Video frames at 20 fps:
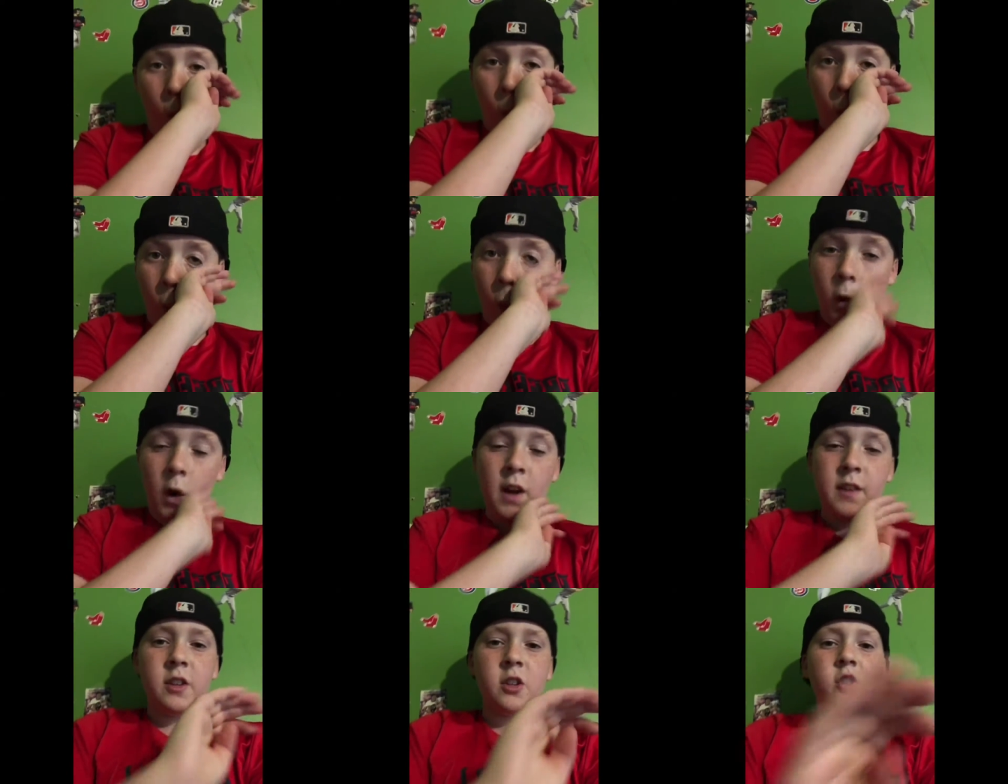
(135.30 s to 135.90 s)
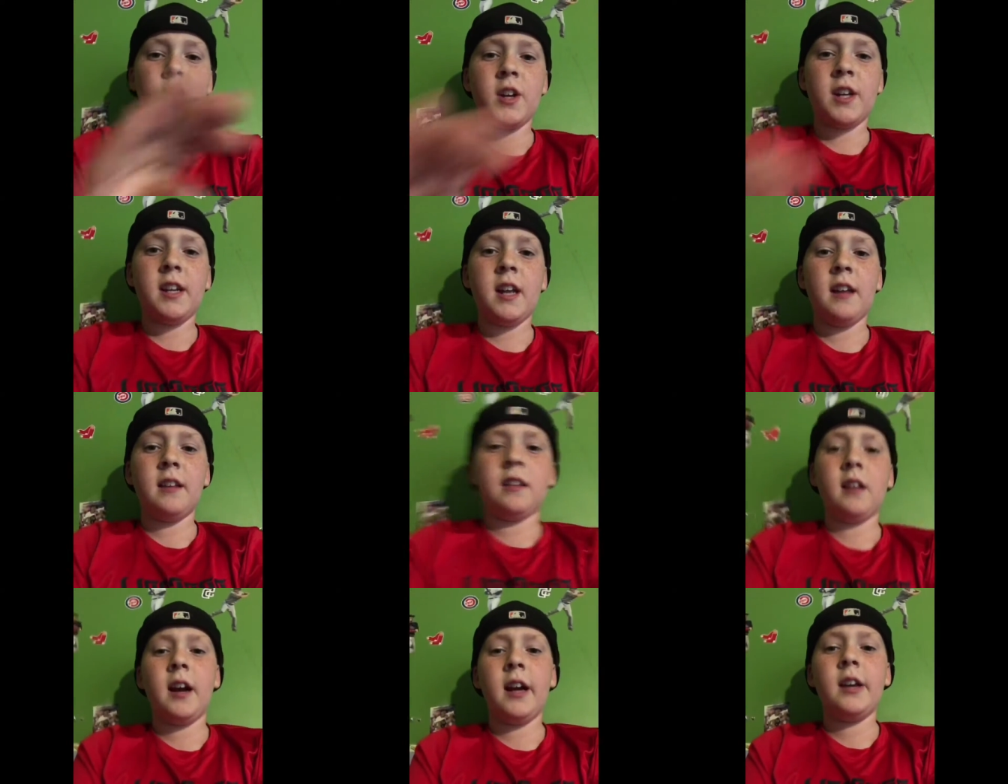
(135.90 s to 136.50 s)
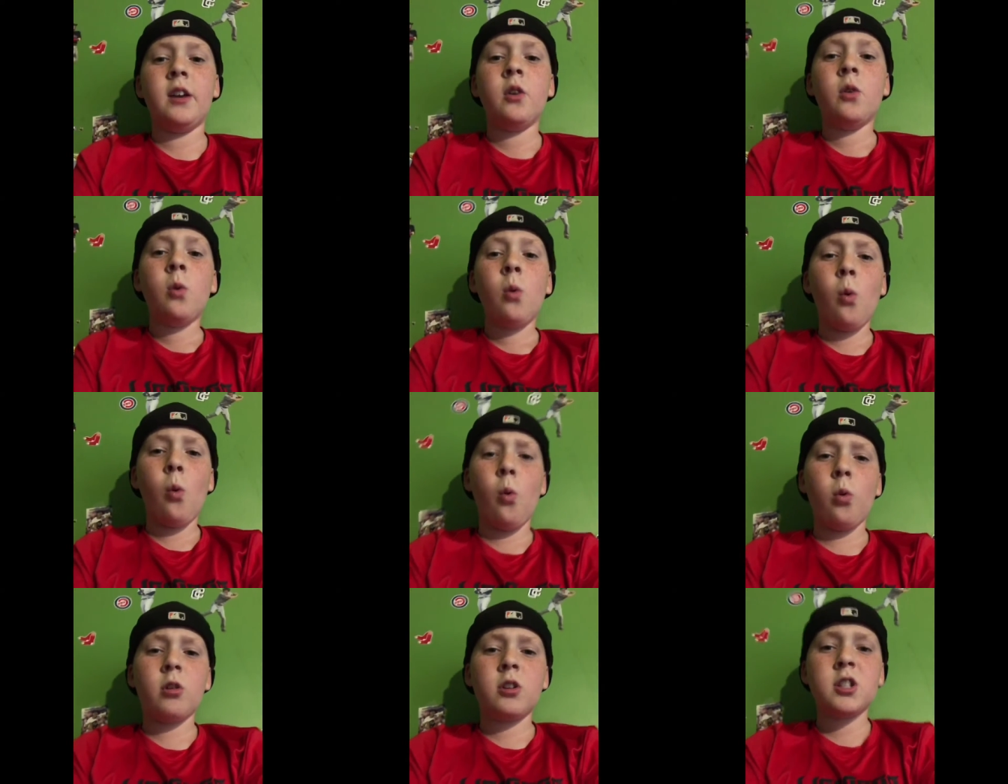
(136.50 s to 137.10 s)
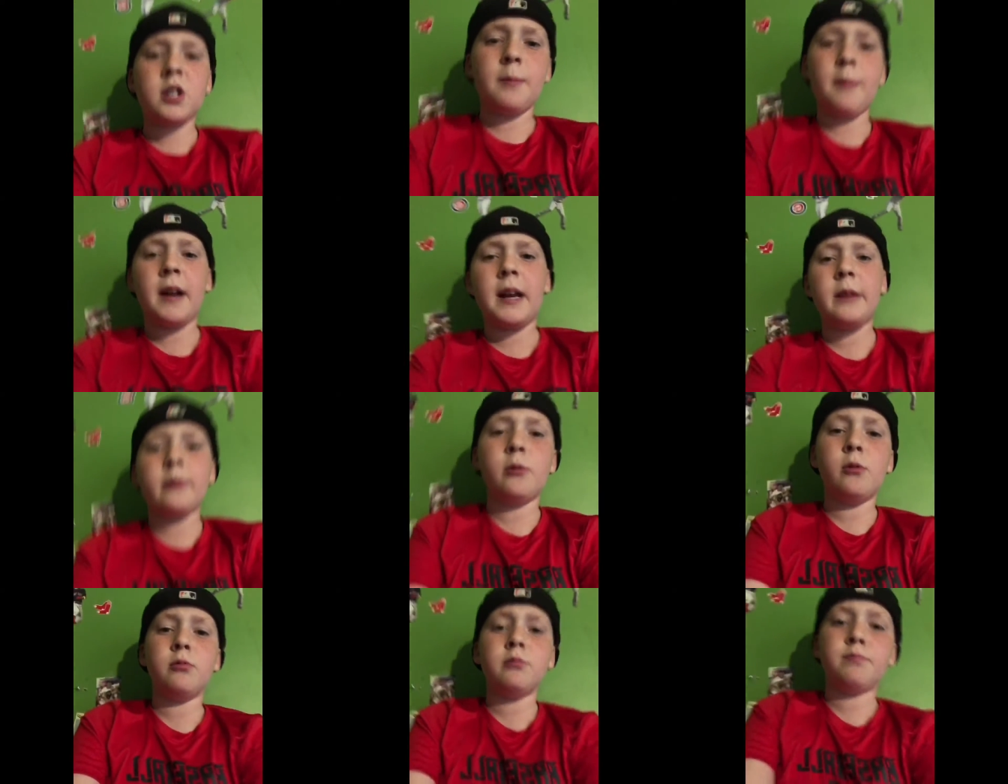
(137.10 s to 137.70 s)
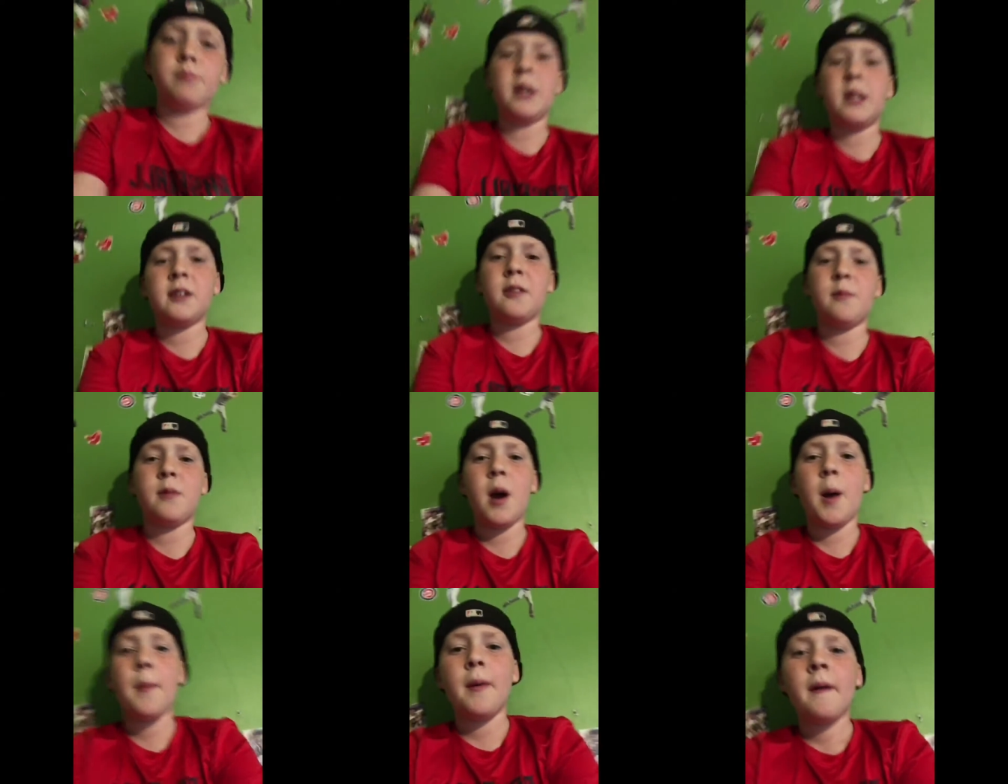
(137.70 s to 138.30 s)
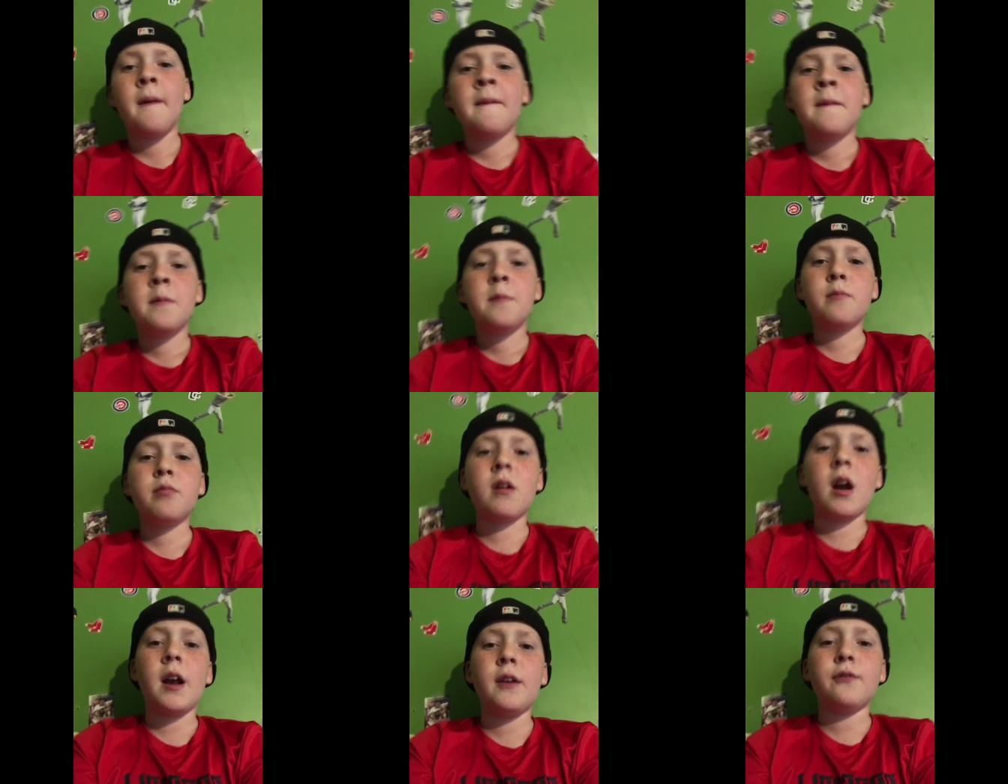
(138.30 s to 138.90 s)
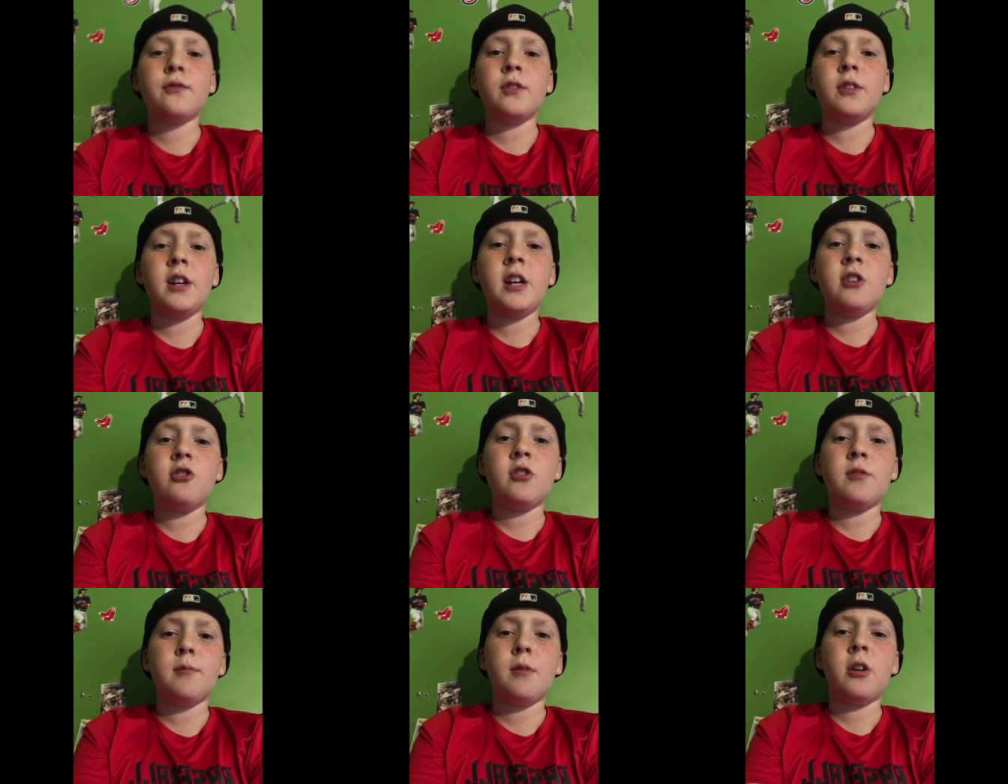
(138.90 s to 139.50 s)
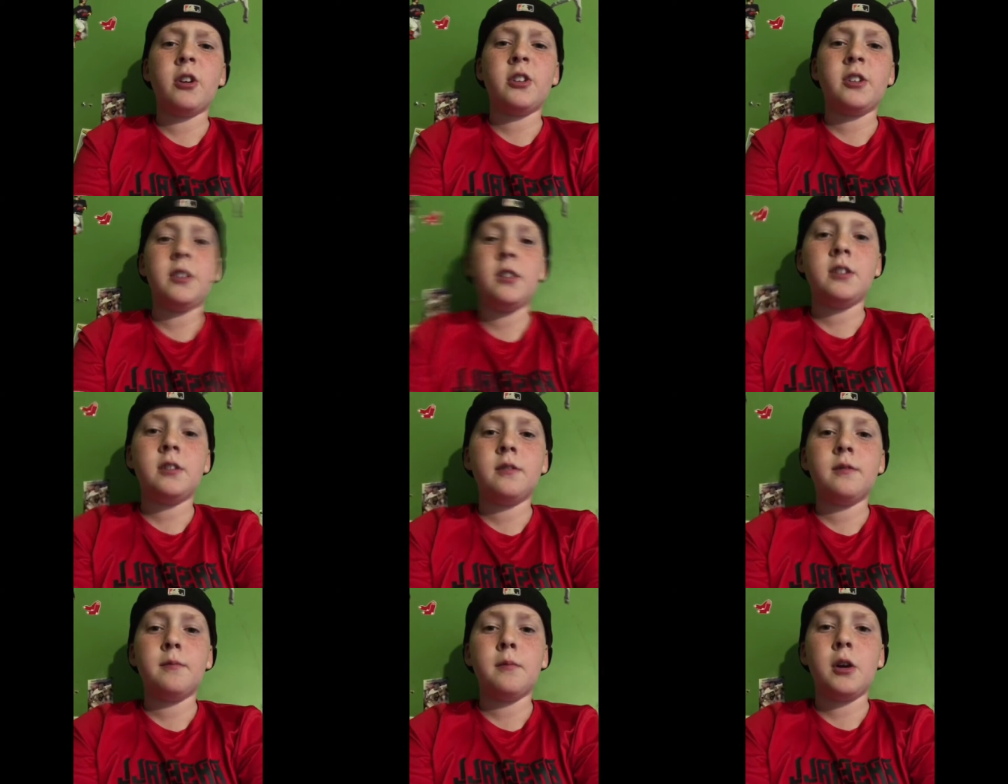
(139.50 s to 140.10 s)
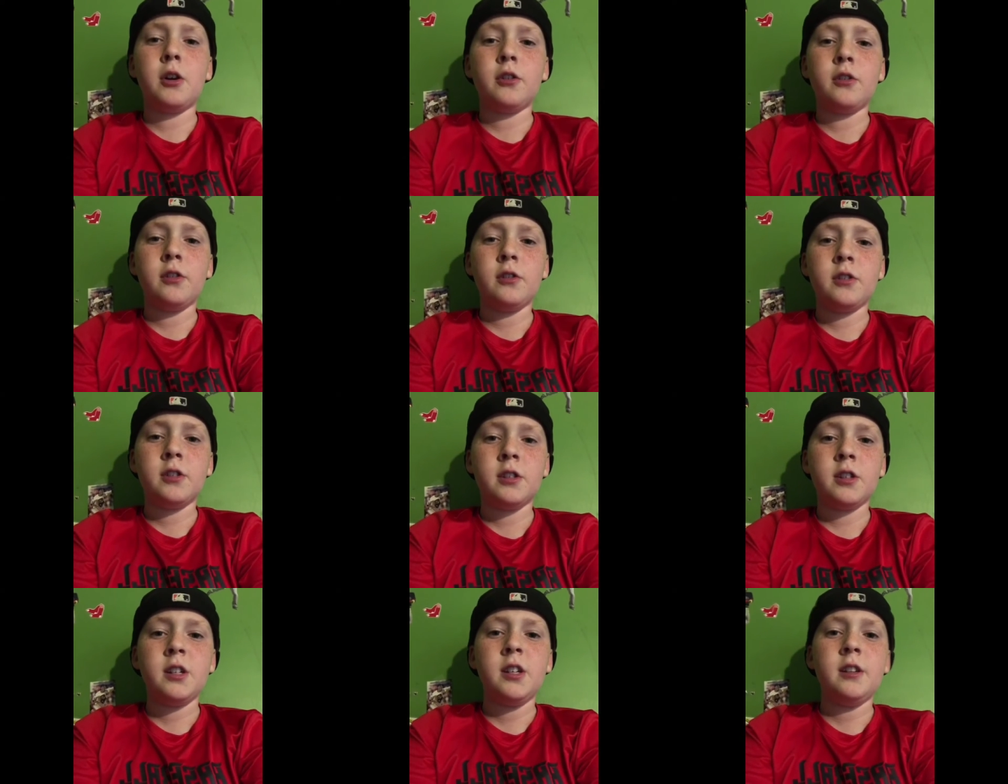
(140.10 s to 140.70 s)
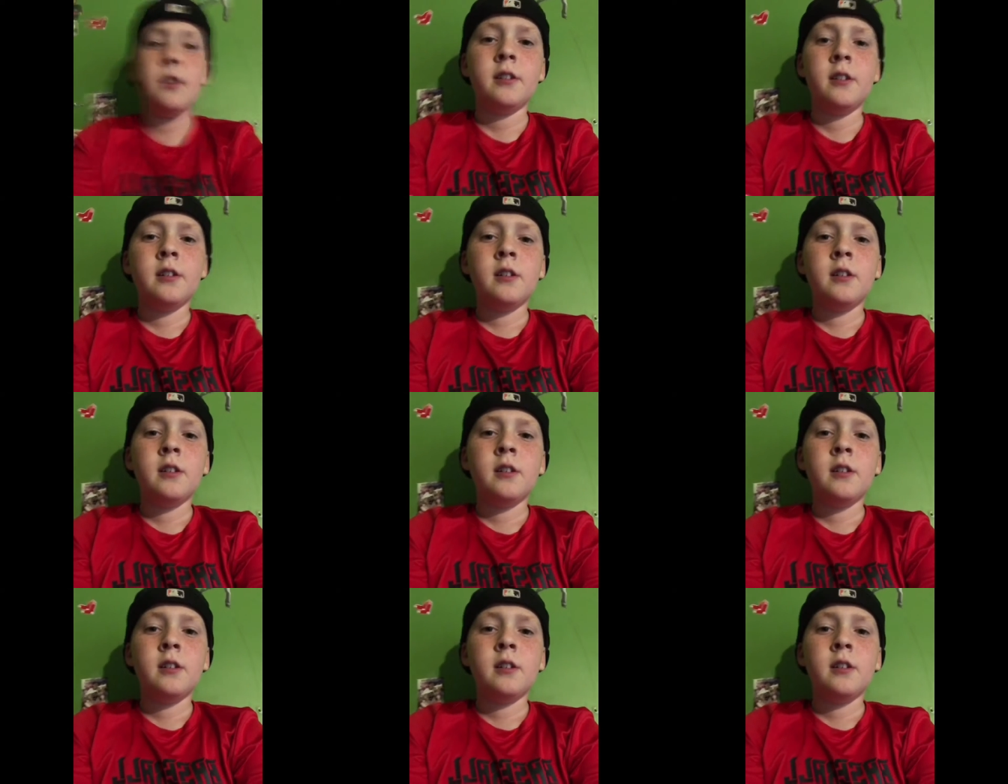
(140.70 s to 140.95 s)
or at the trade deadline, or somebody will pick him up by free agent market See,